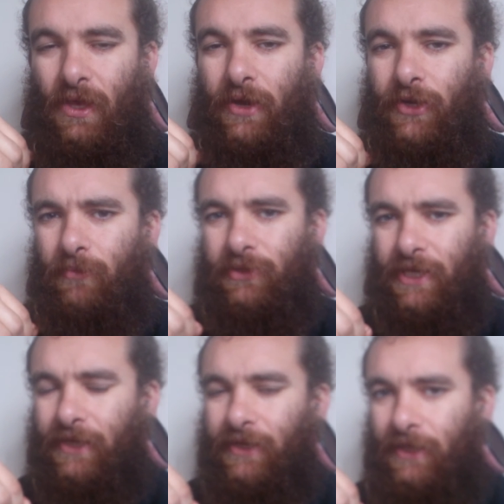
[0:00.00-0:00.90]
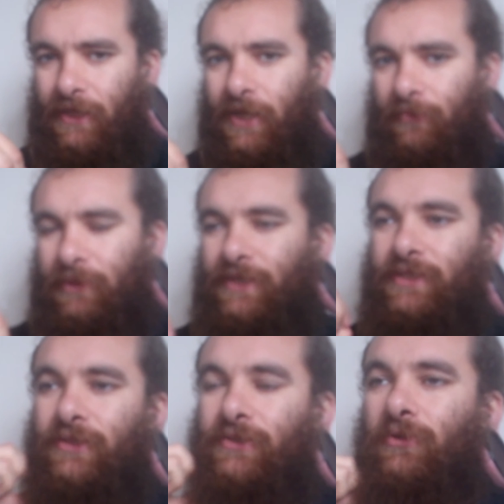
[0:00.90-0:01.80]
I don't particularly like
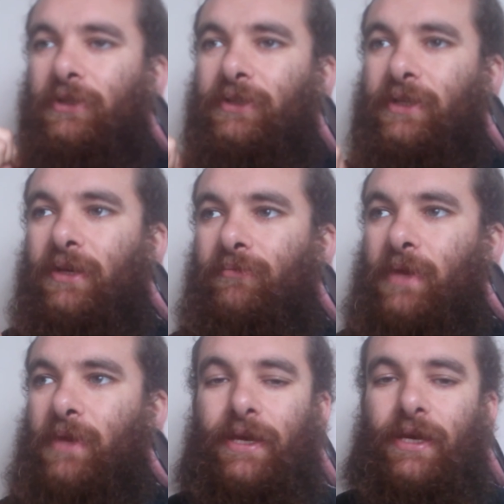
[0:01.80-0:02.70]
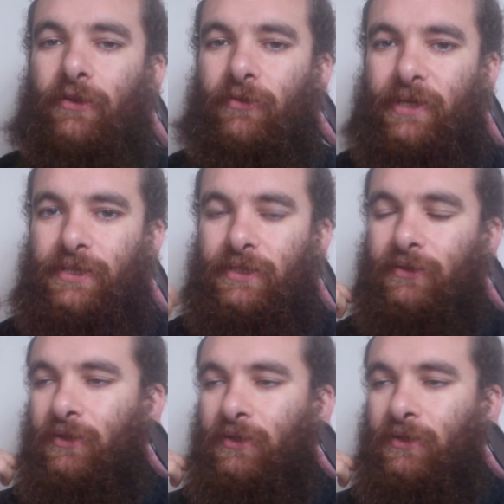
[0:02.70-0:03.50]
plastic jewellery in any other piercing,